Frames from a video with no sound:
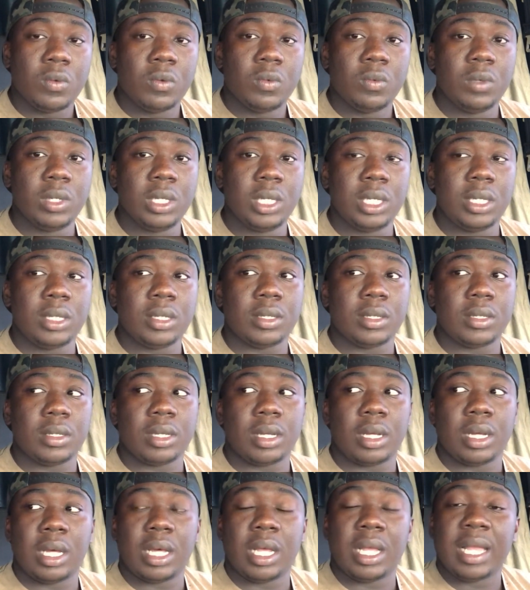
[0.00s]
would
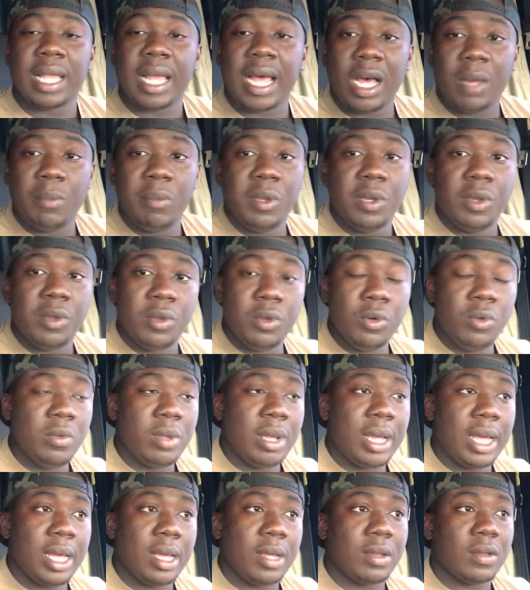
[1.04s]
allow me to do
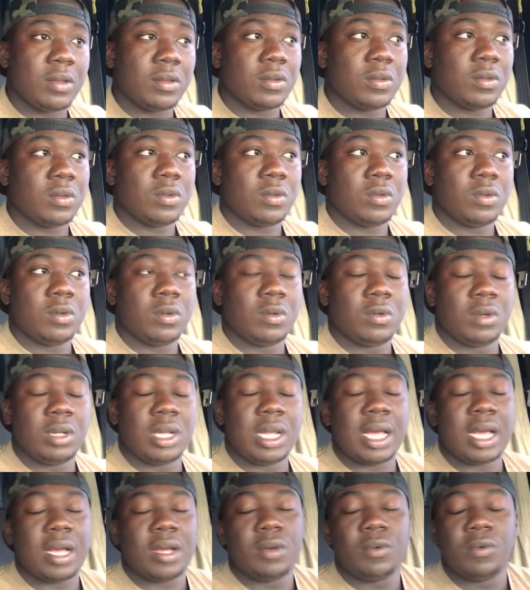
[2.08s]
that
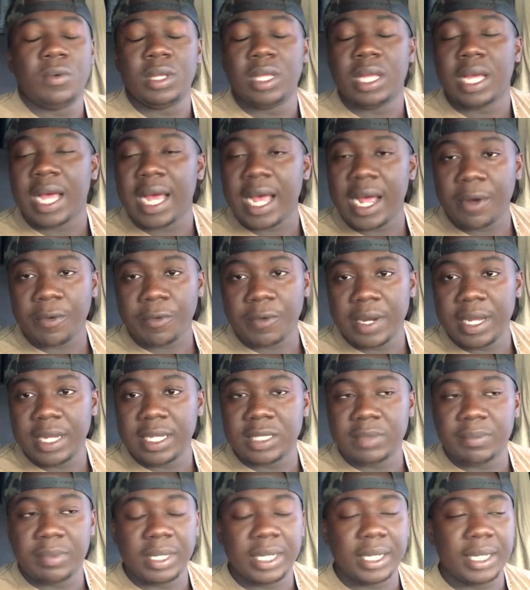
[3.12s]
with the high rates.
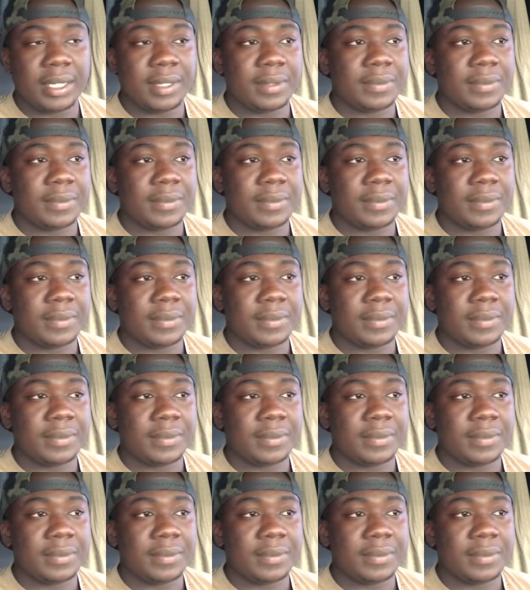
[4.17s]
But